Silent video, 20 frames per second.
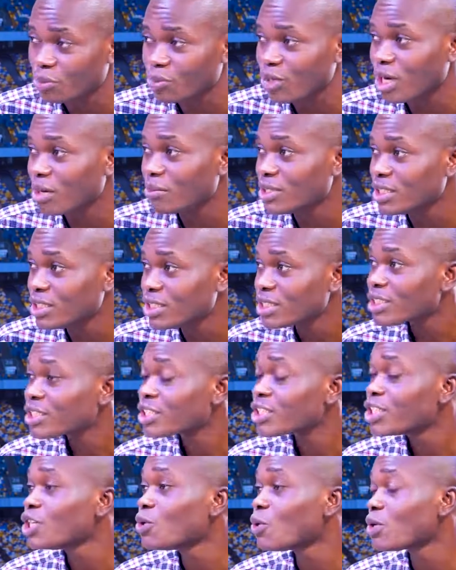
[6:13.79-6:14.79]
Probably
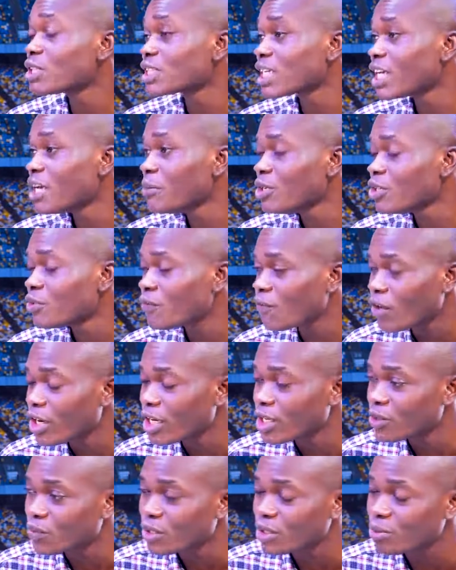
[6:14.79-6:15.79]
he was aiming for
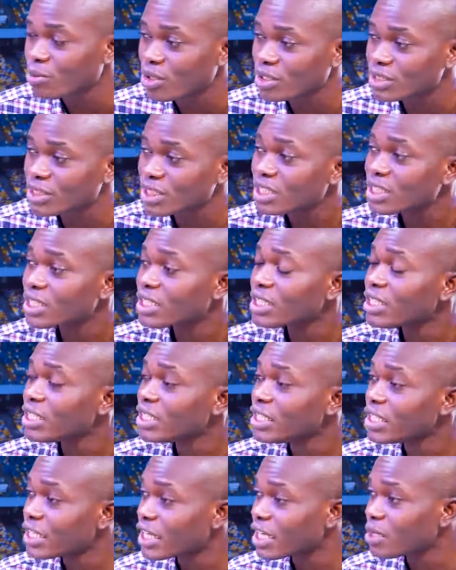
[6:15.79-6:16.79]
a win, but
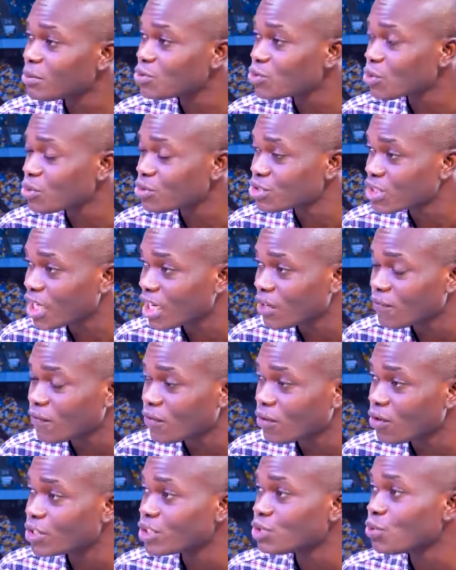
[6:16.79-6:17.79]
he came to Old
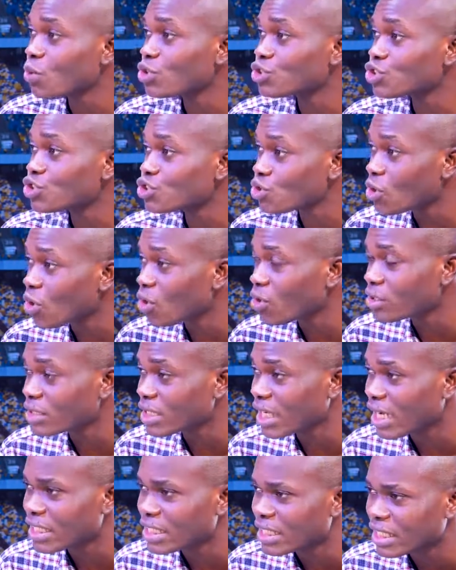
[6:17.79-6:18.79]
Trafford, he was stunned,
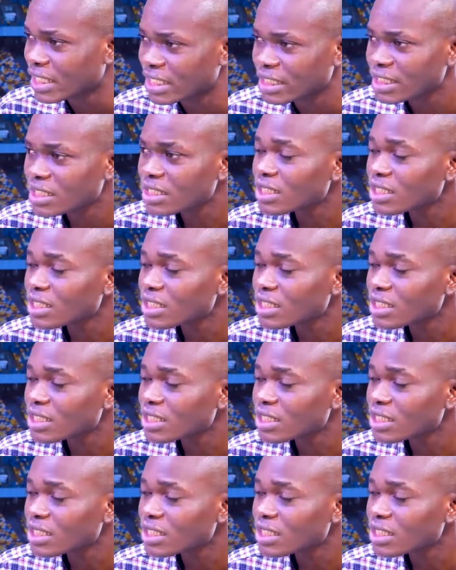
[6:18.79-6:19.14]
and then